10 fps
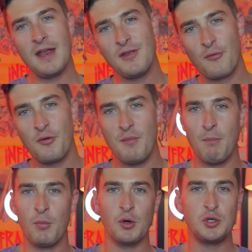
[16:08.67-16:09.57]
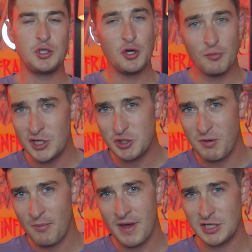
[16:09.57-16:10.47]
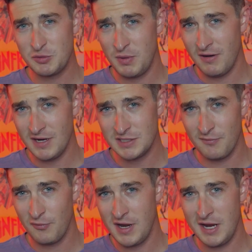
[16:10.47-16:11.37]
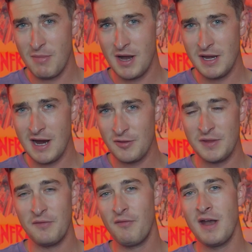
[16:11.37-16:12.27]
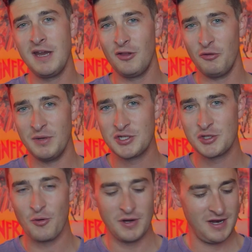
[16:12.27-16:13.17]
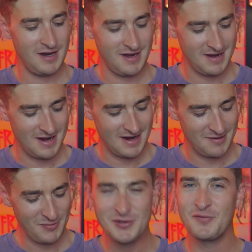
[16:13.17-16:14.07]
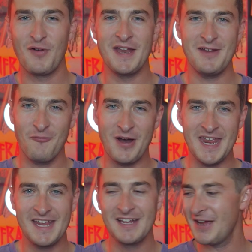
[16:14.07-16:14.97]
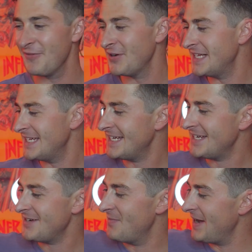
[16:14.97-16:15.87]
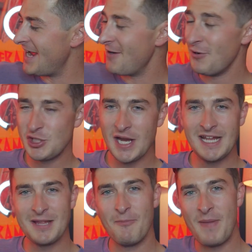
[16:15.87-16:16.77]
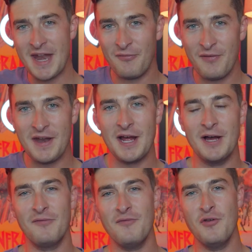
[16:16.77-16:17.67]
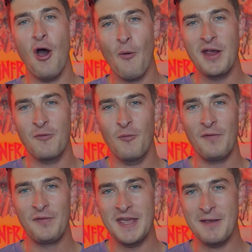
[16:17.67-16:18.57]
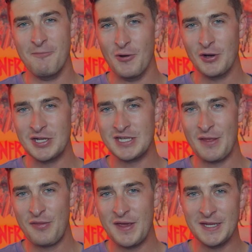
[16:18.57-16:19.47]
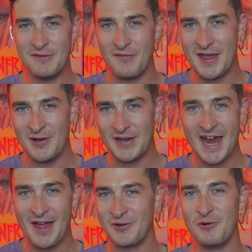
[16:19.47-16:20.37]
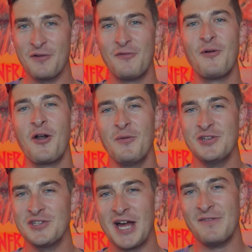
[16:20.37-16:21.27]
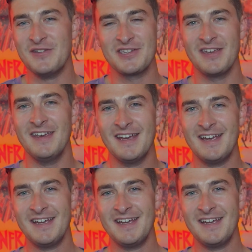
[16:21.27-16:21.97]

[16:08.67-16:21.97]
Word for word: I don't remember too much about my experience of reading Money other than finding it a little bit sordid and, uh, but it was funny, witty, clever. But uh, I wish I'd had the benefit of knowing what the book is a thinly veiled allegory for, which is obviously